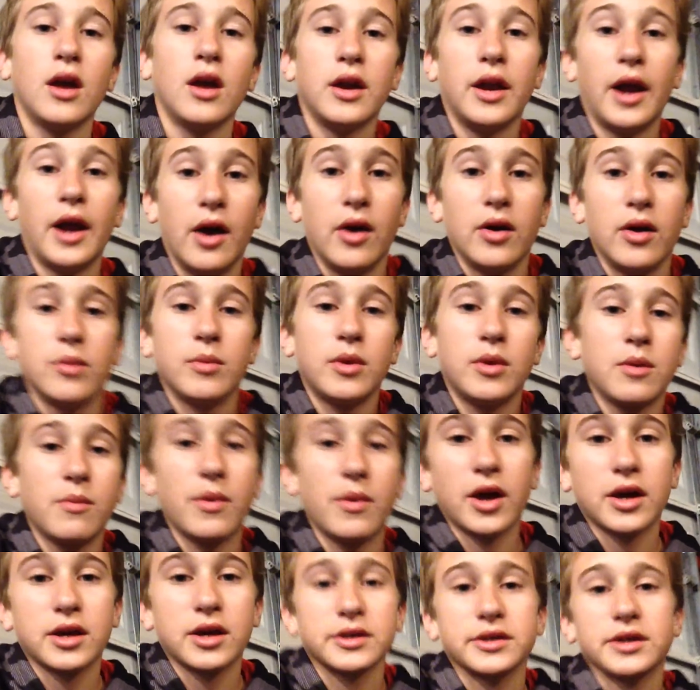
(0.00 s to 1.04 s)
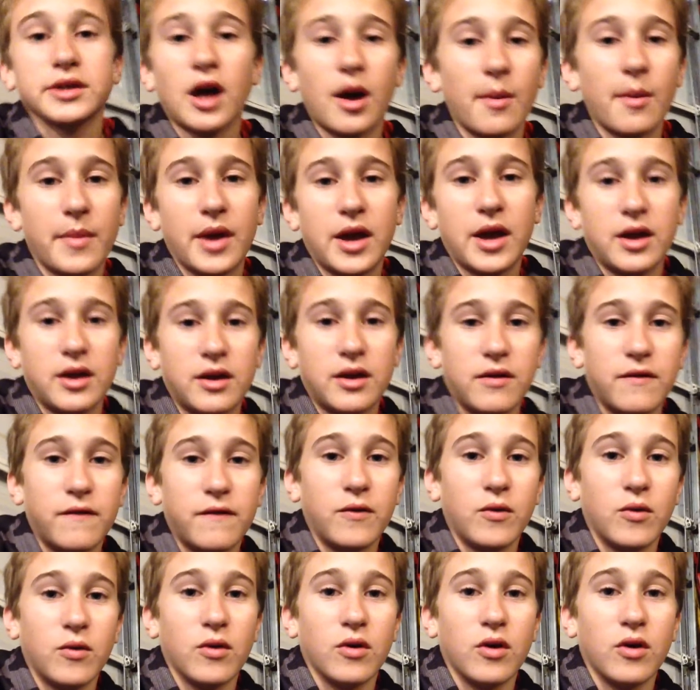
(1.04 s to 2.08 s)
Now, the mini bike is not made
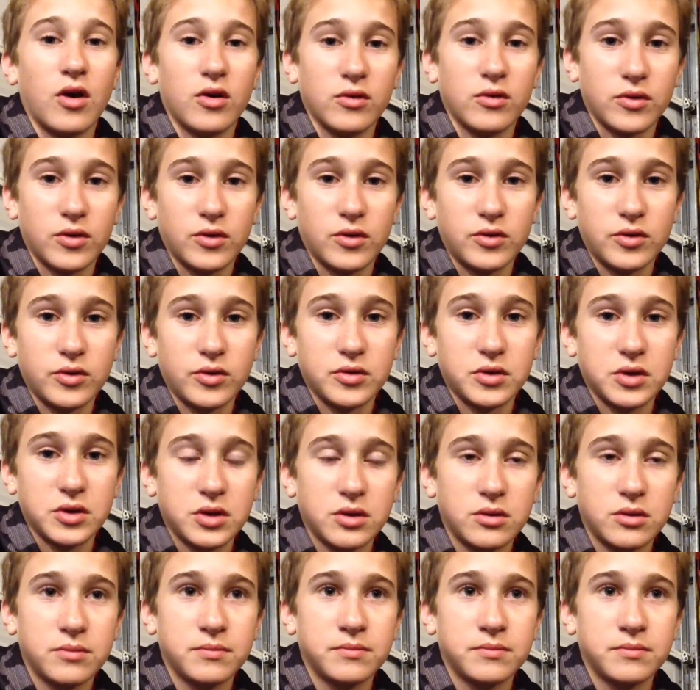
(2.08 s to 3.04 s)
for on-road use.